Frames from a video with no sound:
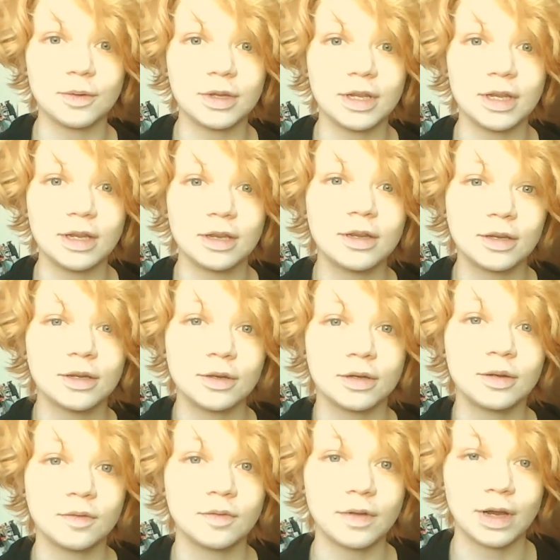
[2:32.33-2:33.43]
only
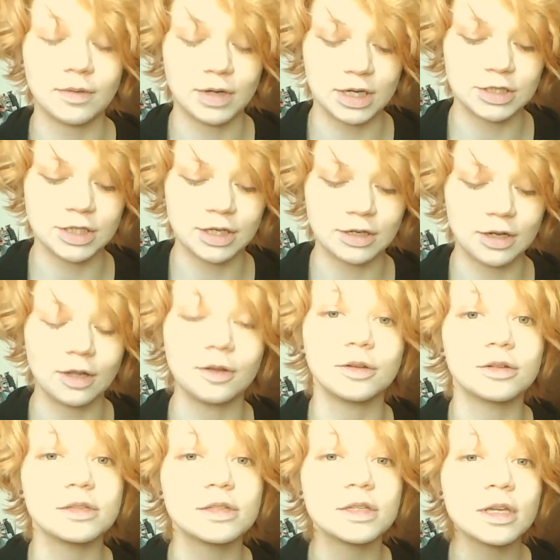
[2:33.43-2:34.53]
foundation
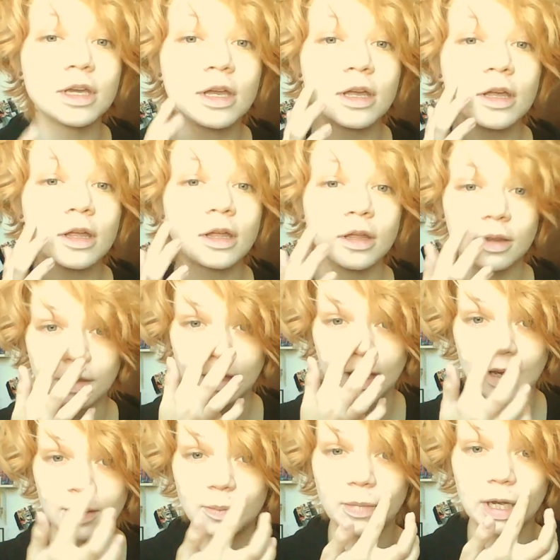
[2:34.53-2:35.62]
colors
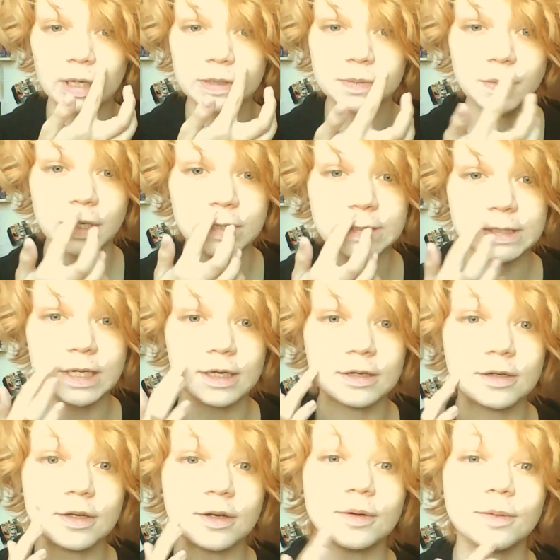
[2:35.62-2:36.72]
that match my skin
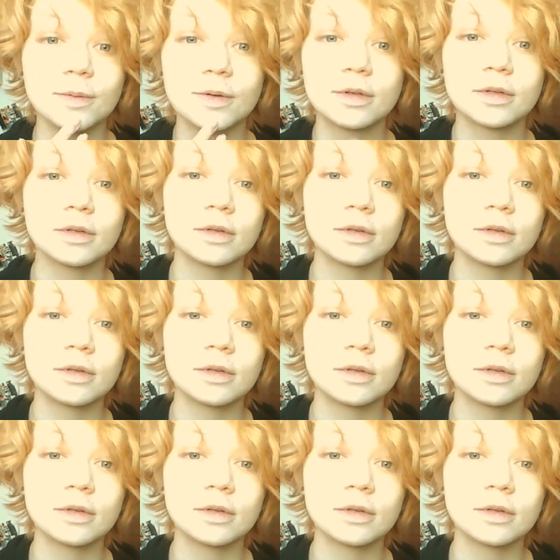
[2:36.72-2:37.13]
tone.